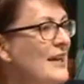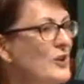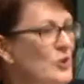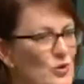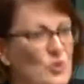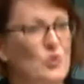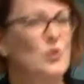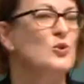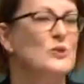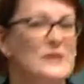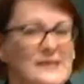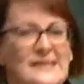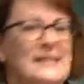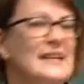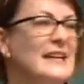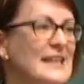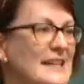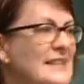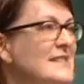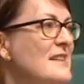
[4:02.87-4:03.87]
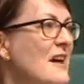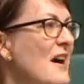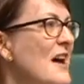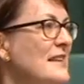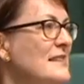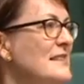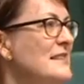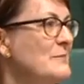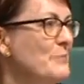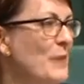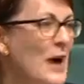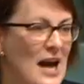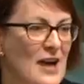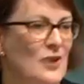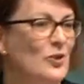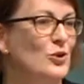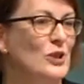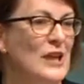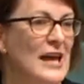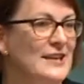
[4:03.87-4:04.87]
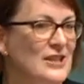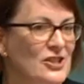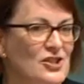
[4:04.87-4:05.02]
you could see his eyes sparkle and